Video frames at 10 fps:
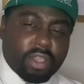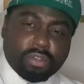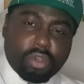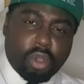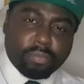
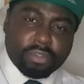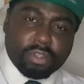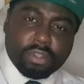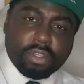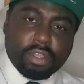Cops.
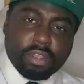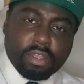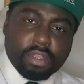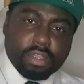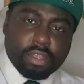
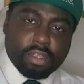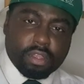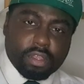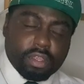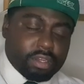
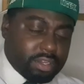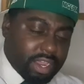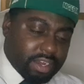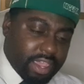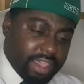
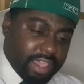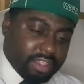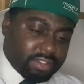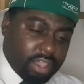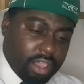Then there
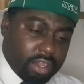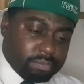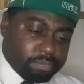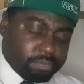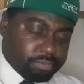is
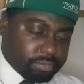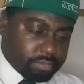the